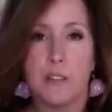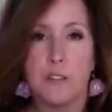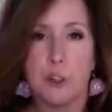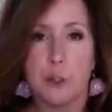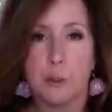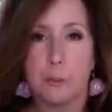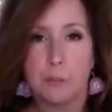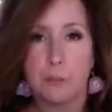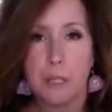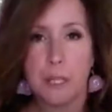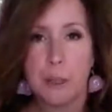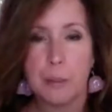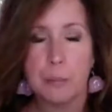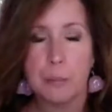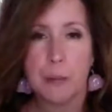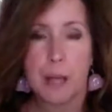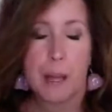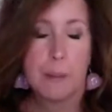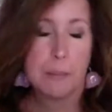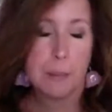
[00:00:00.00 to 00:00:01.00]
Not if you're
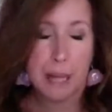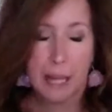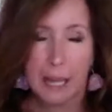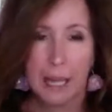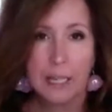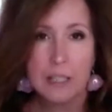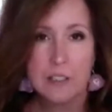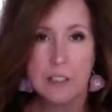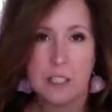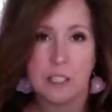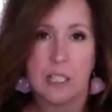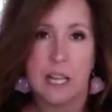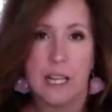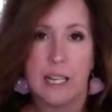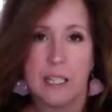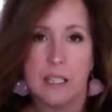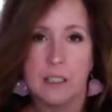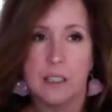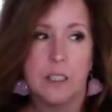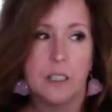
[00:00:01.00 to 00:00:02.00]
being paid to
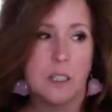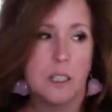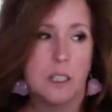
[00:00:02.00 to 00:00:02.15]
like